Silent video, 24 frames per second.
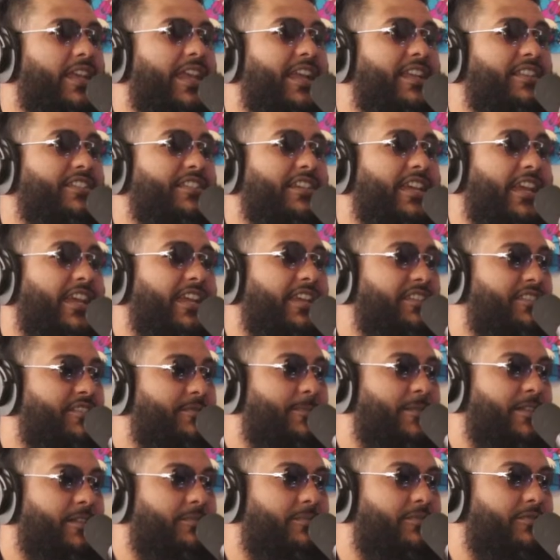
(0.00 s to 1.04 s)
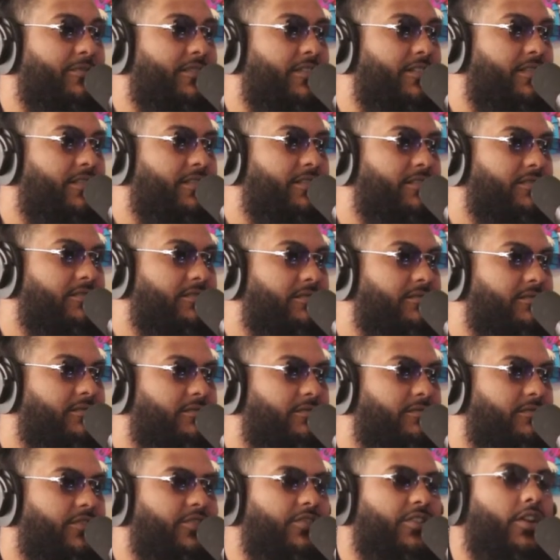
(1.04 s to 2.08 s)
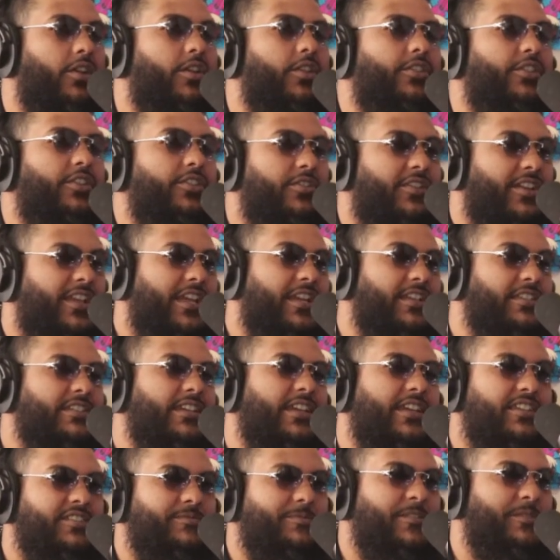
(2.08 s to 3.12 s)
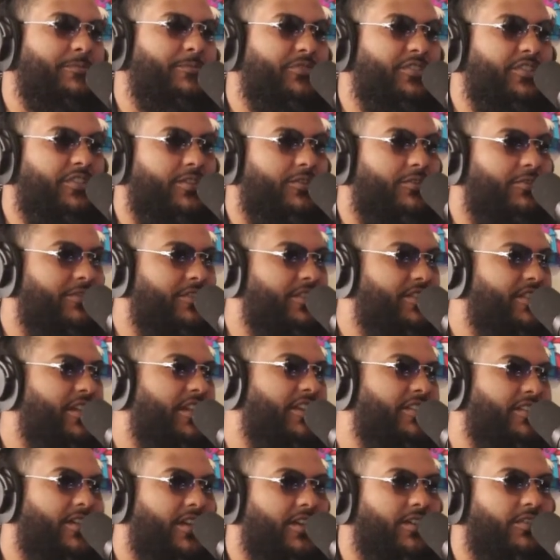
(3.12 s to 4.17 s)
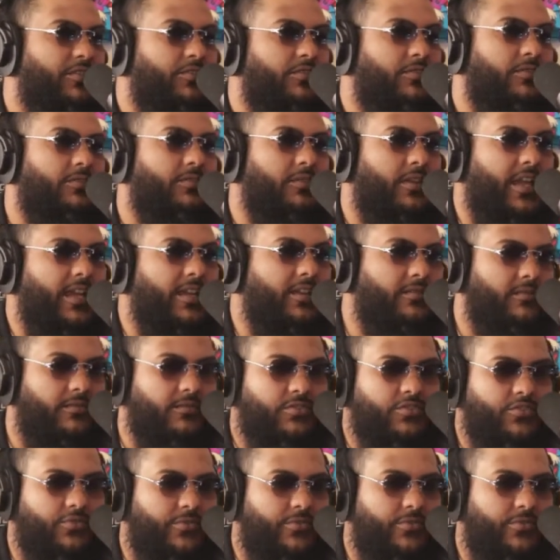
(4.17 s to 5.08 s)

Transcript: You can't bro. change people, dog. Yeah, you, like you can't change people. You can only change how you like